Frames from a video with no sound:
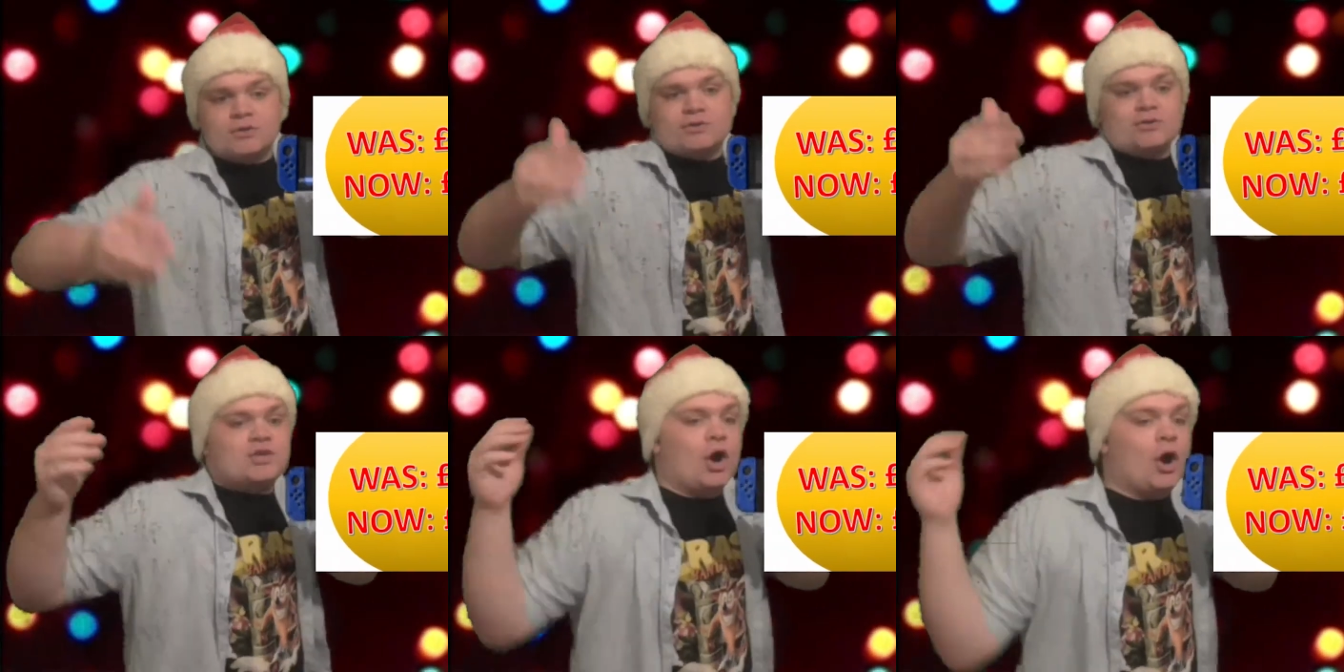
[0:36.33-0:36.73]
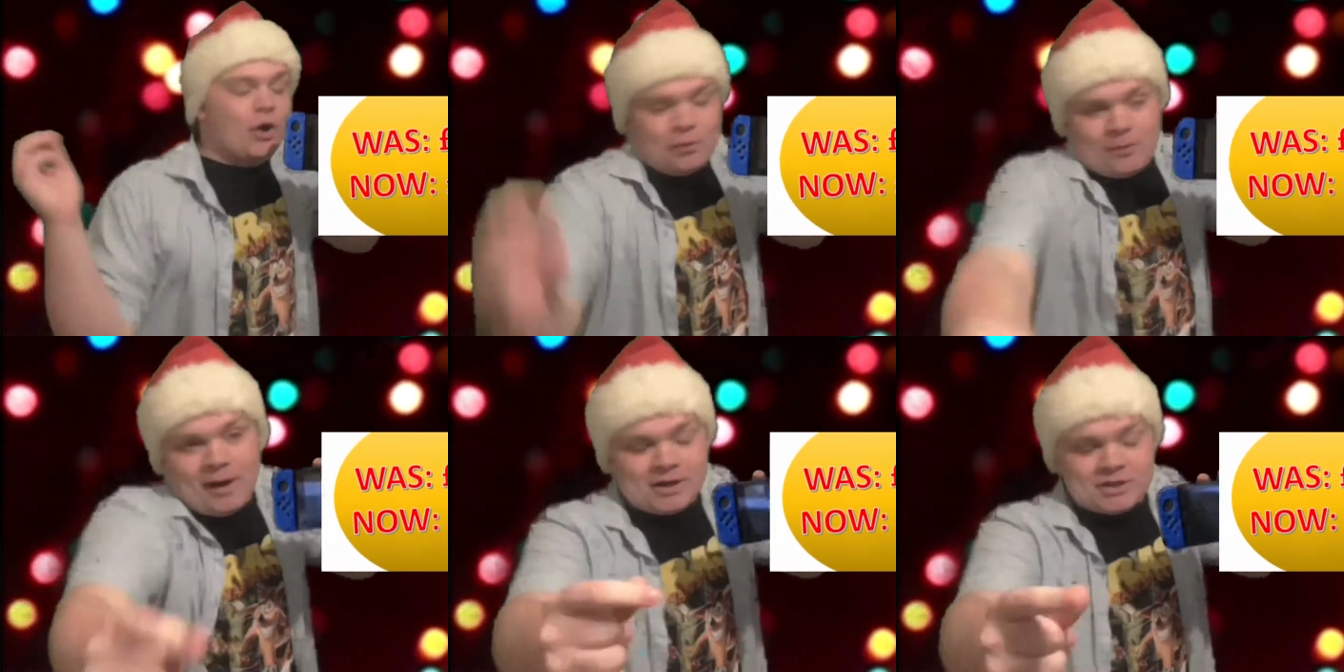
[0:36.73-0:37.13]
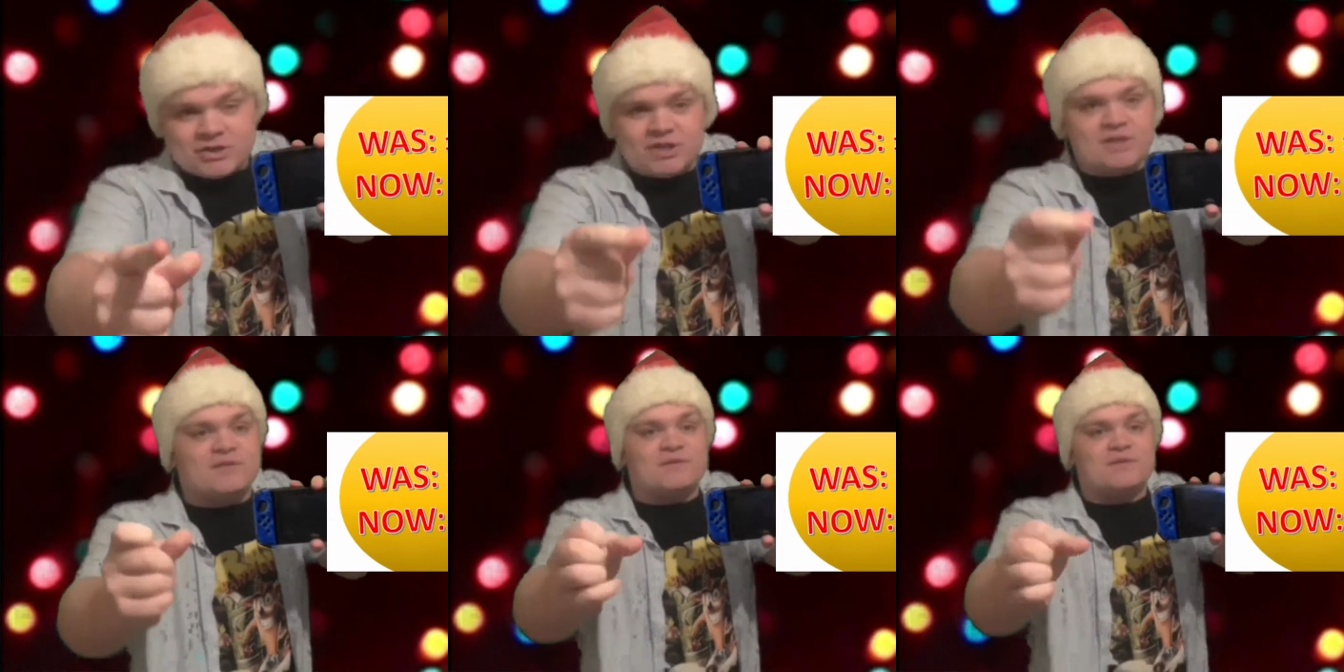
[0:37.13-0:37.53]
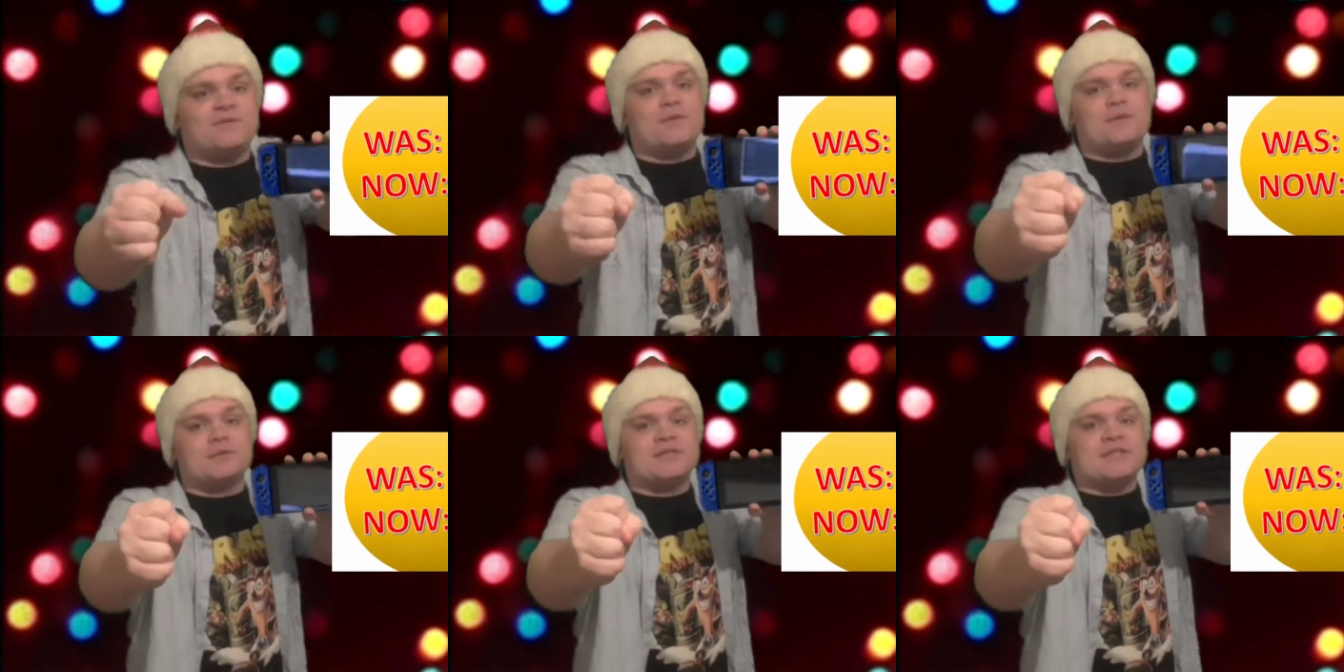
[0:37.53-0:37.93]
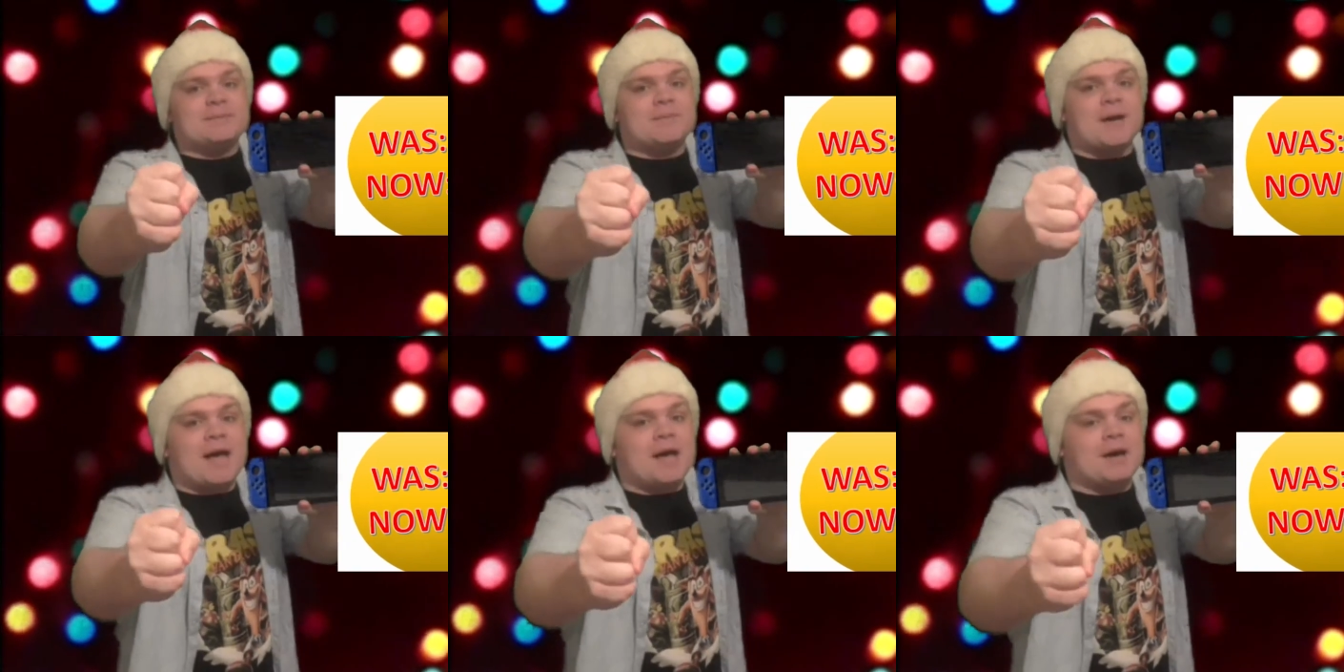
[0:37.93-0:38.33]
two hundred and forty
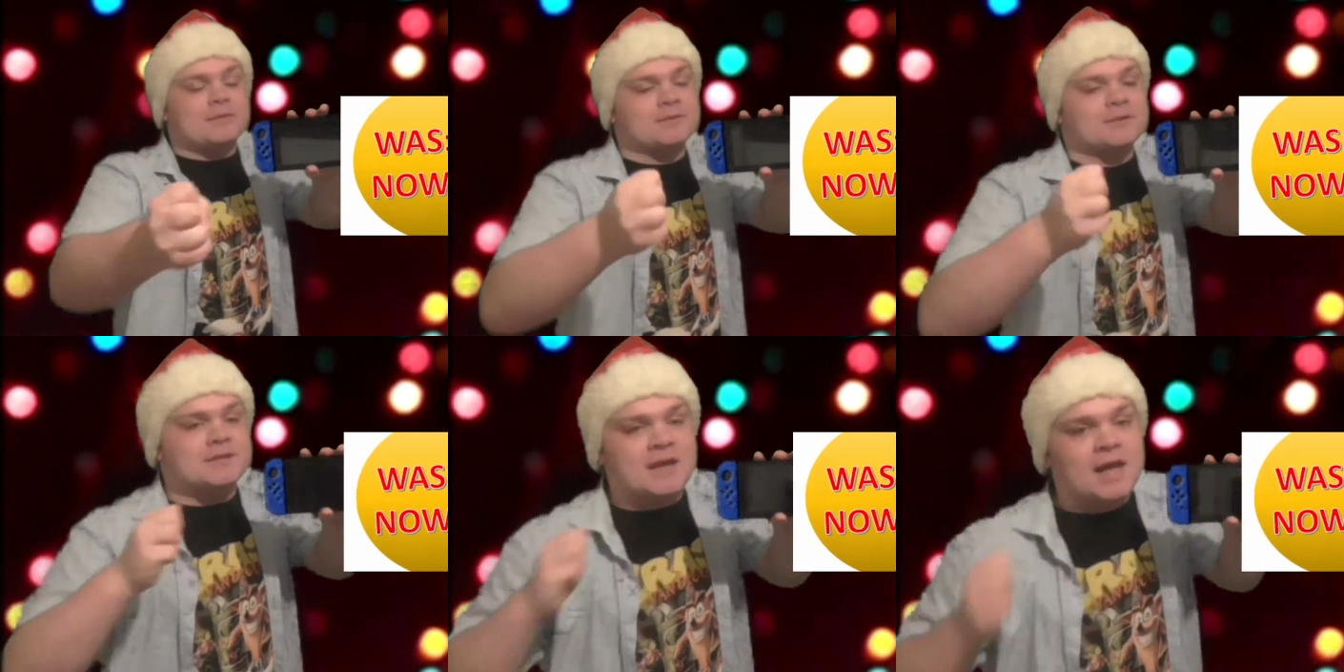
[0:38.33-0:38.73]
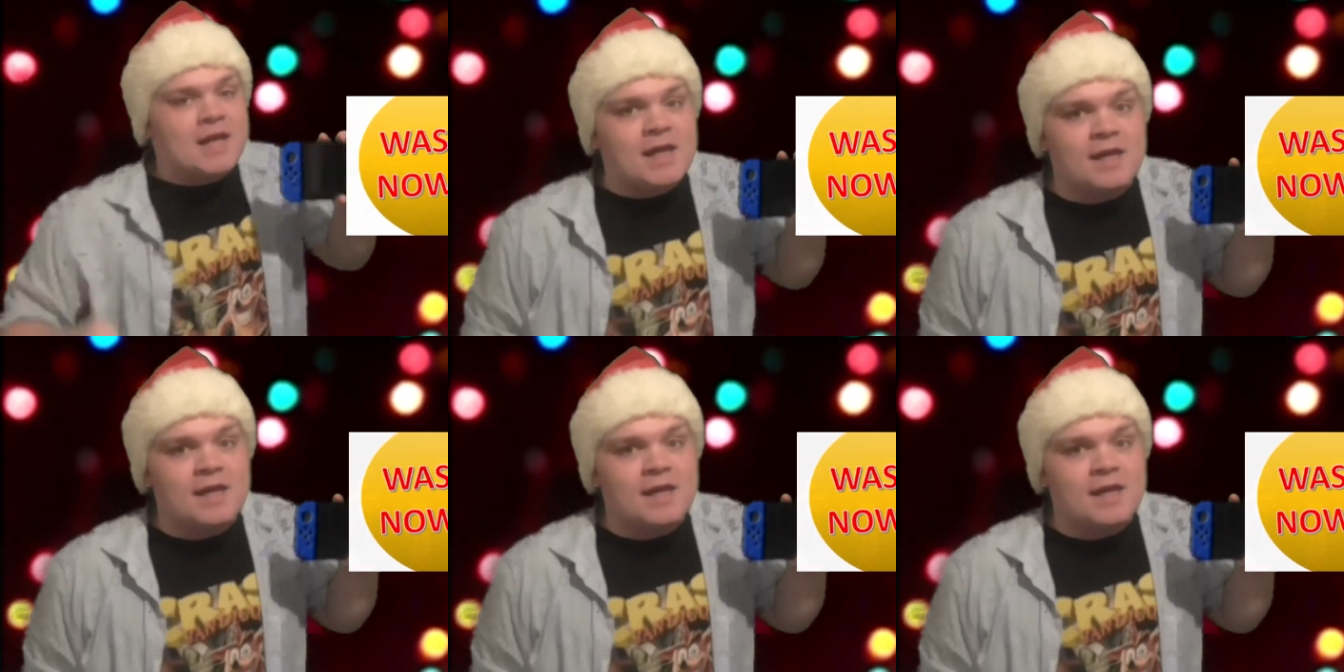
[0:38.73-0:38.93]
pounds.